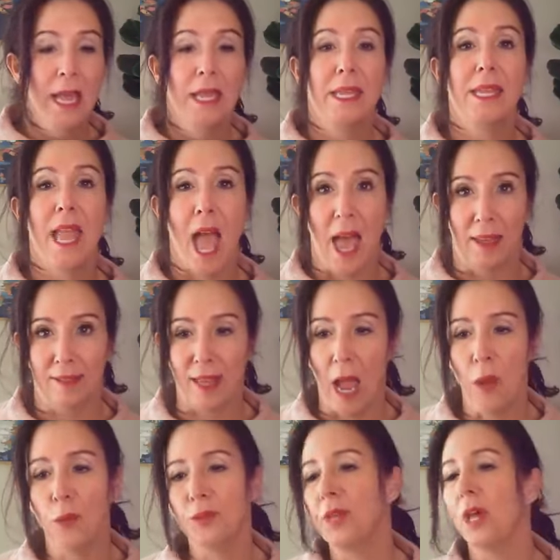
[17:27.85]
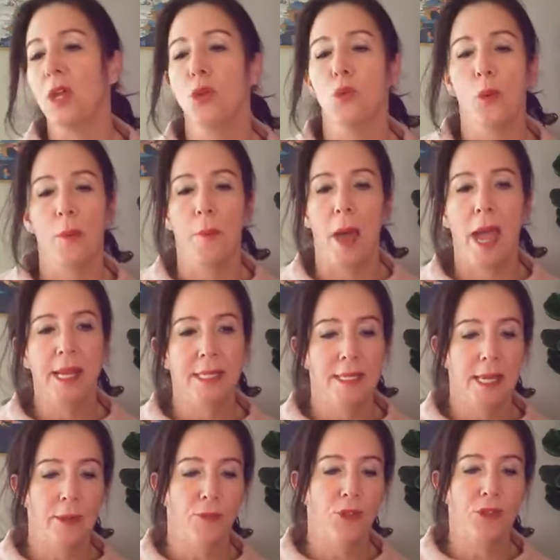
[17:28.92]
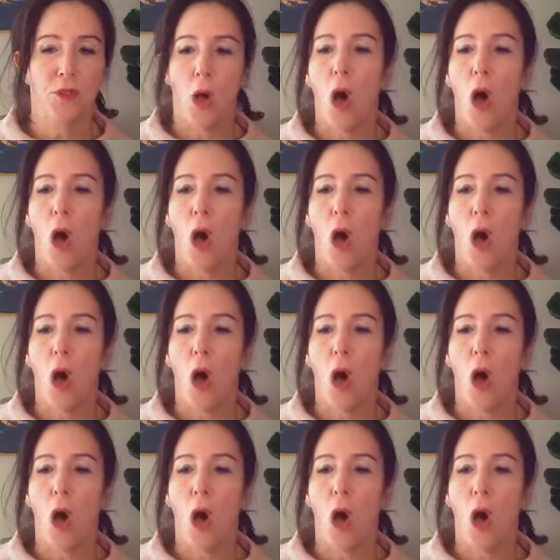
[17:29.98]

Yes, I will tell you when my team, first of all,